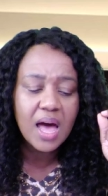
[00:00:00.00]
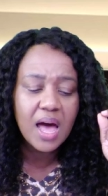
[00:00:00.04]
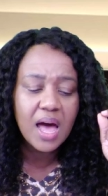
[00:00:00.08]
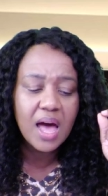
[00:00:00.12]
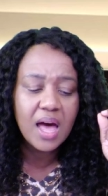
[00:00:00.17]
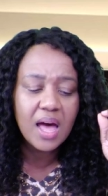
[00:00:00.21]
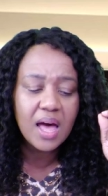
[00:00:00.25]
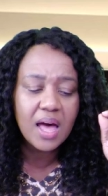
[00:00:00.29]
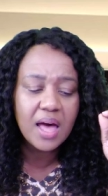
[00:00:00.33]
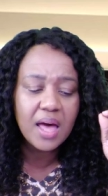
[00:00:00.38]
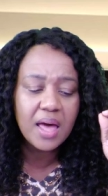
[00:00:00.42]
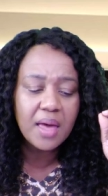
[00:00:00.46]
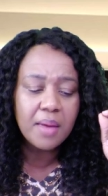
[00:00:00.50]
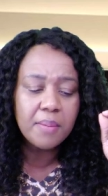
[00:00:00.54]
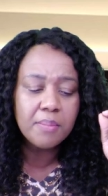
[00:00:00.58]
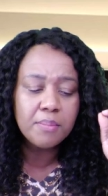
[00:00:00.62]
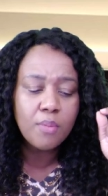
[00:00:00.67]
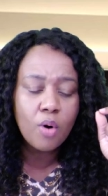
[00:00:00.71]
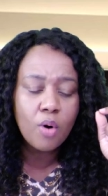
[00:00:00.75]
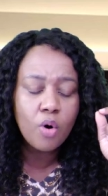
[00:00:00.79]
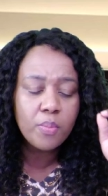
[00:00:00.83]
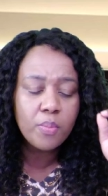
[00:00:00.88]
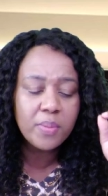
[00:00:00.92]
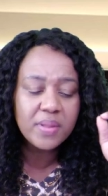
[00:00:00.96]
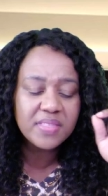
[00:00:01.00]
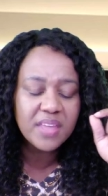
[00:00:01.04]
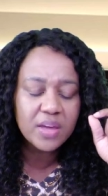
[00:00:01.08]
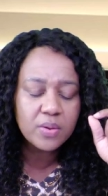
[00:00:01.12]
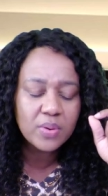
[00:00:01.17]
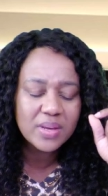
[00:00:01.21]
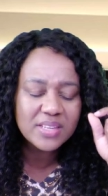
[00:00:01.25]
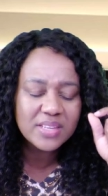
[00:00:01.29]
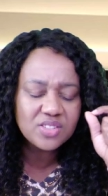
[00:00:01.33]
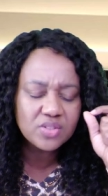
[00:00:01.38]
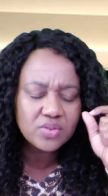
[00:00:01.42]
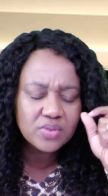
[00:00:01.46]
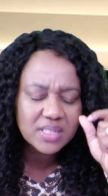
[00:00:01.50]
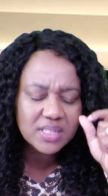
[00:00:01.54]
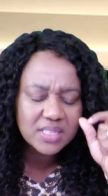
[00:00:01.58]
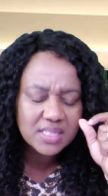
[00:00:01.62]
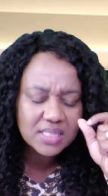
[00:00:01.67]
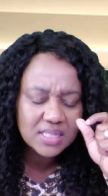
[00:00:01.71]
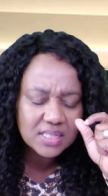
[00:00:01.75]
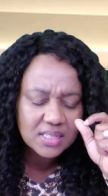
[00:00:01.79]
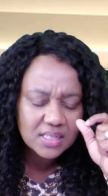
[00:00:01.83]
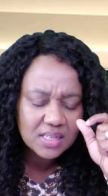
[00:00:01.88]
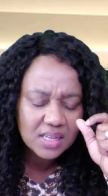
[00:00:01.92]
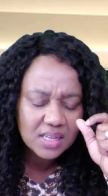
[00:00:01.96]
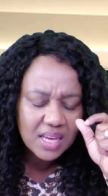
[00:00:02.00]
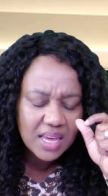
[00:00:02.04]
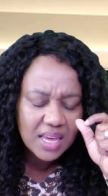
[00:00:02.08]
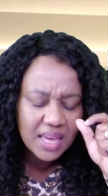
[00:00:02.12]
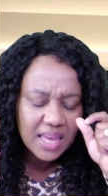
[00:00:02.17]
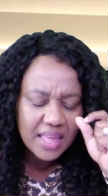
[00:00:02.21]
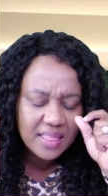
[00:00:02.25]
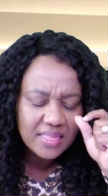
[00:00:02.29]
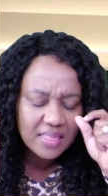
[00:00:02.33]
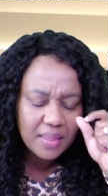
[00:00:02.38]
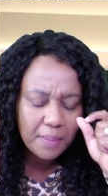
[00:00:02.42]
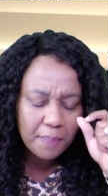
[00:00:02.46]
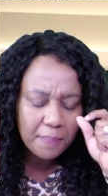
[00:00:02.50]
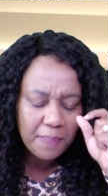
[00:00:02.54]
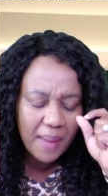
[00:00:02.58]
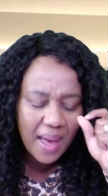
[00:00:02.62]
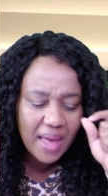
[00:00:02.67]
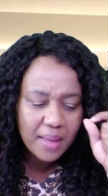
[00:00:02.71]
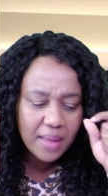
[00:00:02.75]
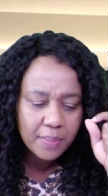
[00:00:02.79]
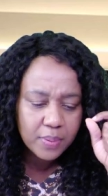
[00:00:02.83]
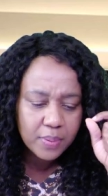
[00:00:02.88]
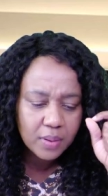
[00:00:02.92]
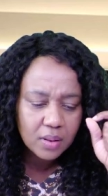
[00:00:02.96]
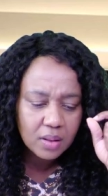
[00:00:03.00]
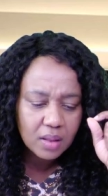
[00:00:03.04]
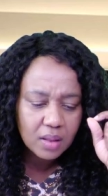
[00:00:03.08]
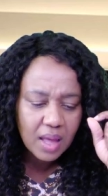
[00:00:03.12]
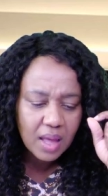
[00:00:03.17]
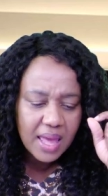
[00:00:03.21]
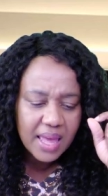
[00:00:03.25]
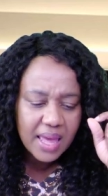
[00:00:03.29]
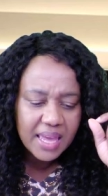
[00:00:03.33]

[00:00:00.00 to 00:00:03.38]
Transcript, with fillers: uh, a moment that was written in the Bible,